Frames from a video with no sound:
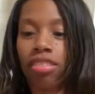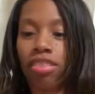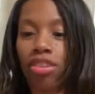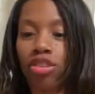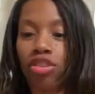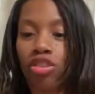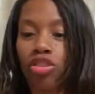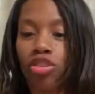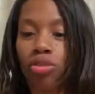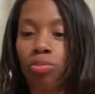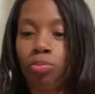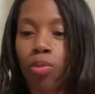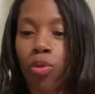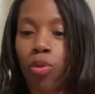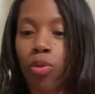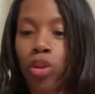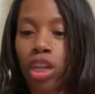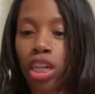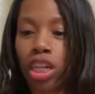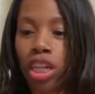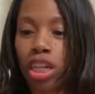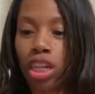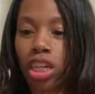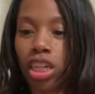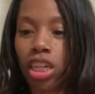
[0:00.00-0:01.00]
The
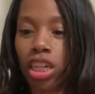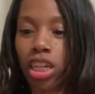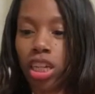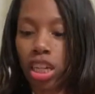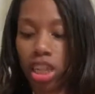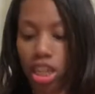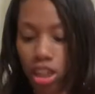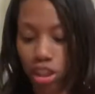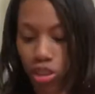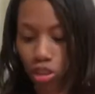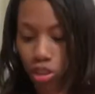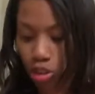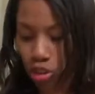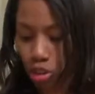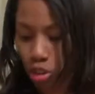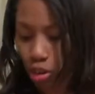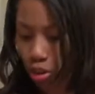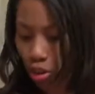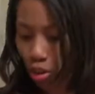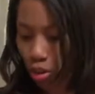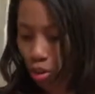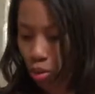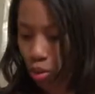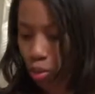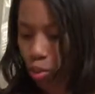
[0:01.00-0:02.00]
sporty hoodie in
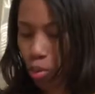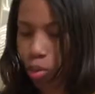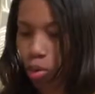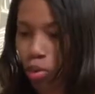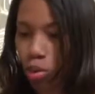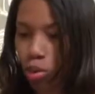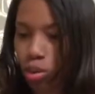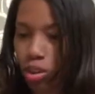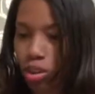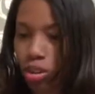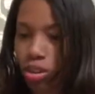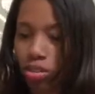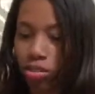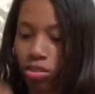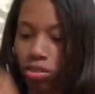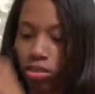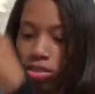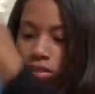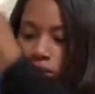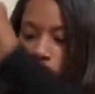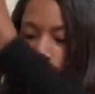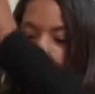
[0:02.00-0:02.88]
turquoise.